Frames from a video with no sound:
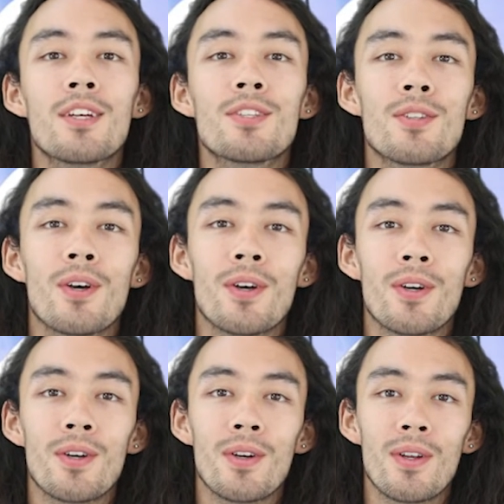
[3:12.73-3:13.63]

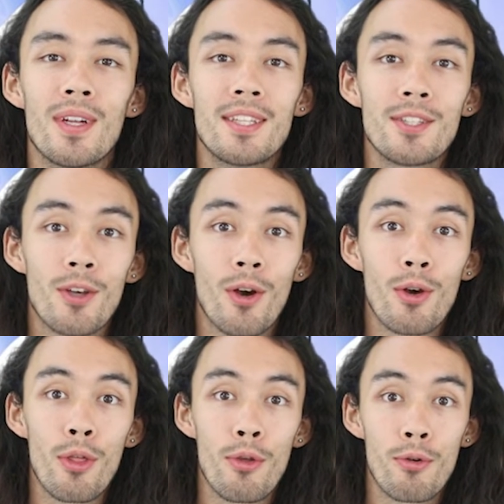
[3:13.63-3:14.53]
So let's go
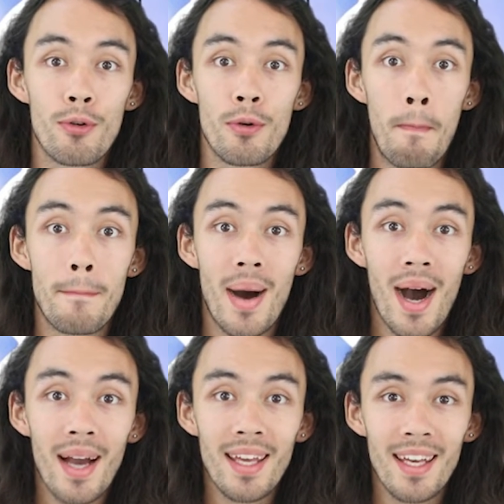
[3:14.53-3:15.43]
through
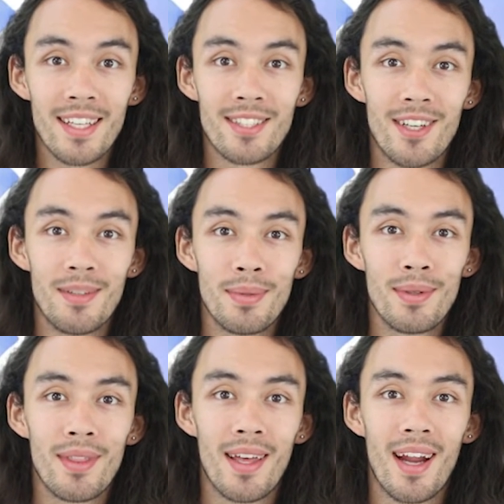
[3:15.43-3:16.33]
my
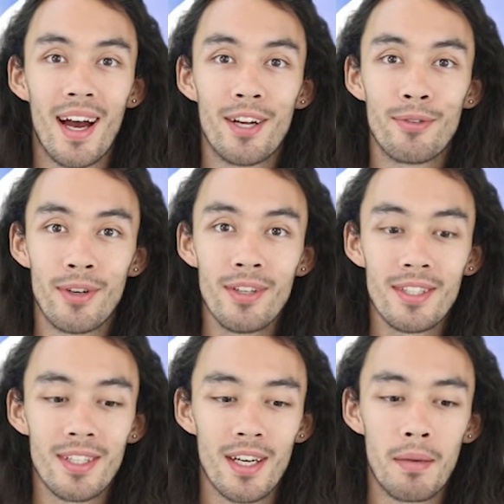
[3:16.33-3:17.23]
example that I
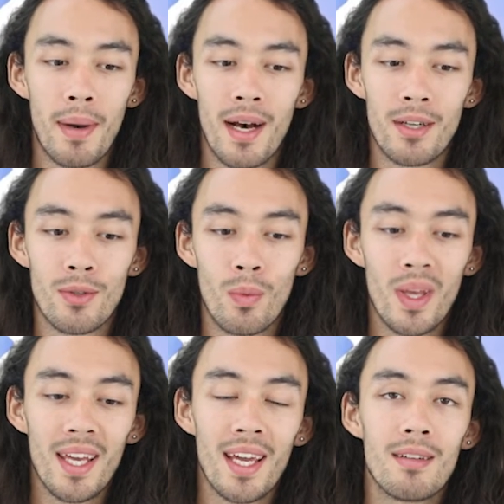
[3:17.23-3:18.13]
wrote about
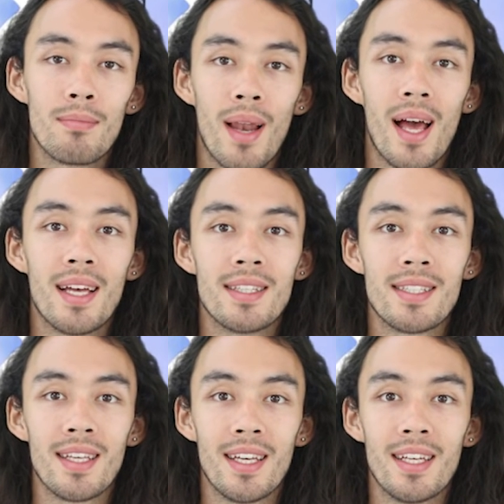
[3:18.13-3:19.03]
weekend plans
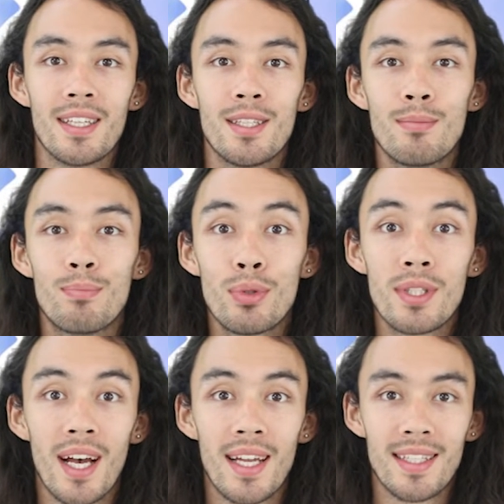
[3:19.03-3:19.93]
in
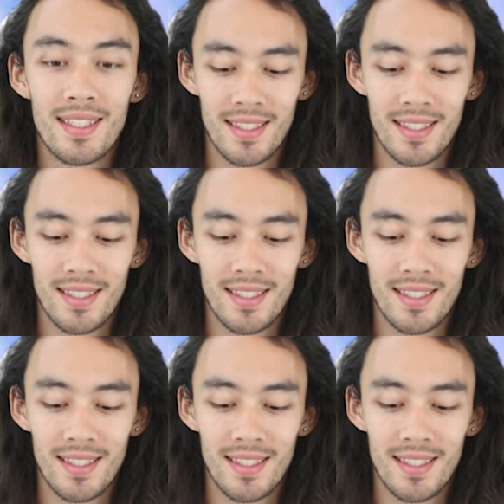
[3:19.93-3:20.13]
Busan.